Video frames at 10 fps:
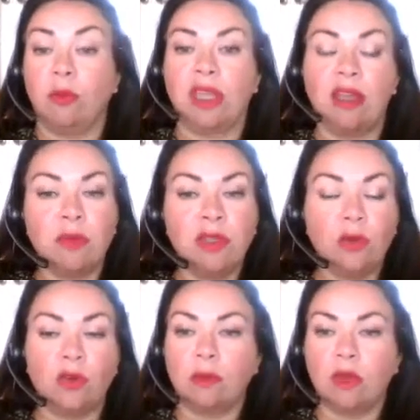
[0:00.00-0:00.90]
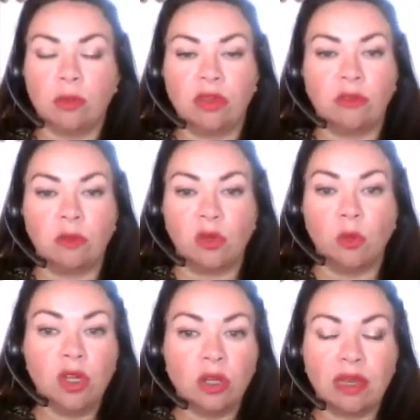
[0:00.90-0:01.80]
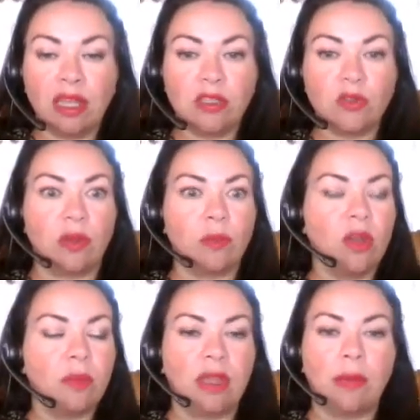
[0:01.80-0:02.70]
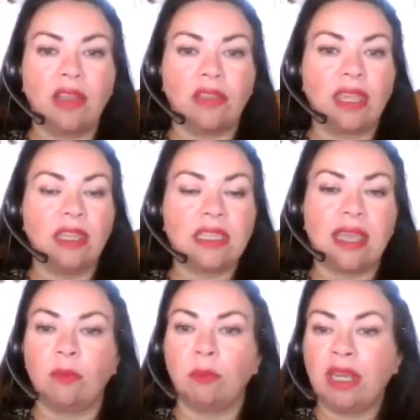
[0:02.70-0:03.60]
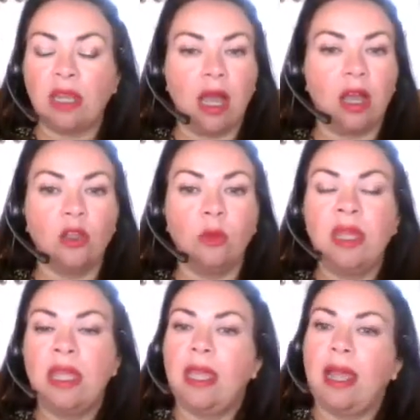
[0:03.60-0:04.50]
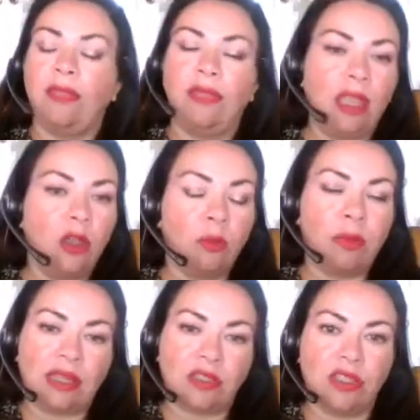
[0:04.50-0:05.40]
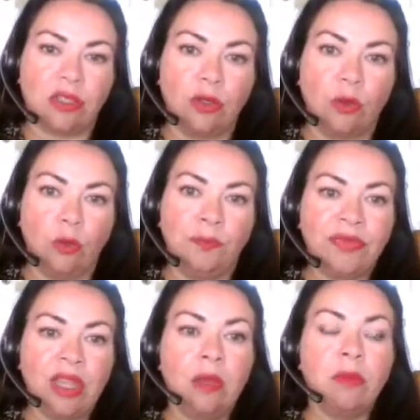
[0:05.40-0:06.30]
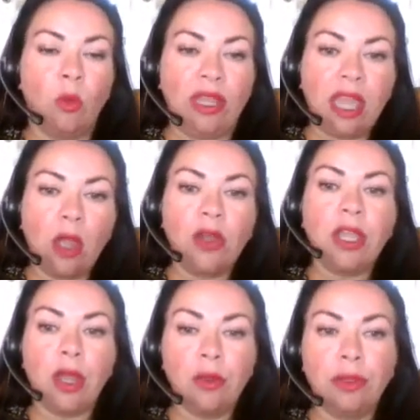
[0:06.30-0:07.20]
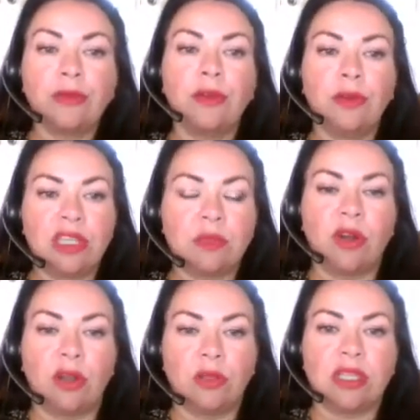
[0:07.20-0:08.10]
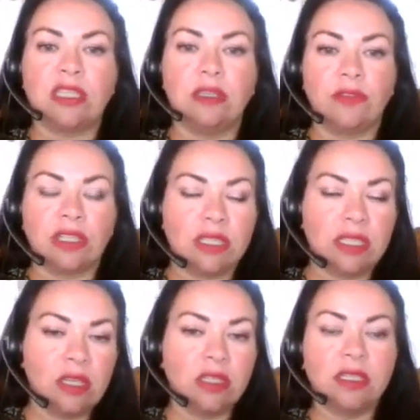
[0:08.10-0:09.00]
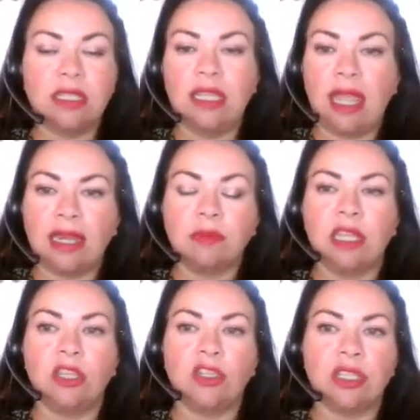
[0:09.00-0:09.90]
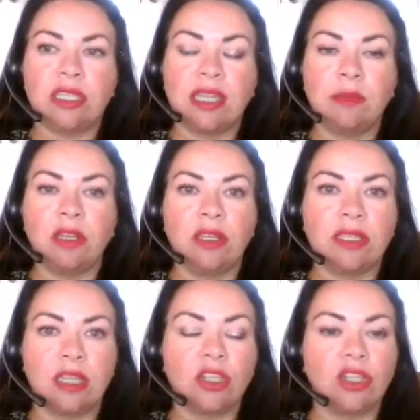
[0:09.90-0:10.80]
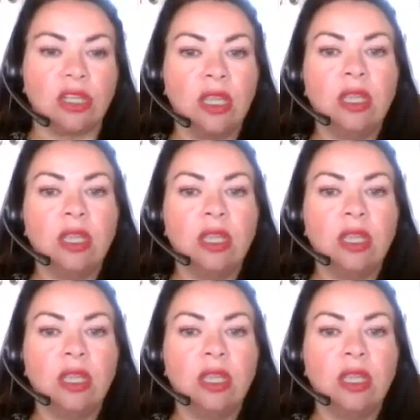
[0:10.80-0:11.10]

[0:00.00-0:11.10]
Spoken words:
the government, or it might be from your workplace, or it might be about the kids having been at home and then gone back to school. But we're going to go through this process of uncertainty, adaptation, stabilisation,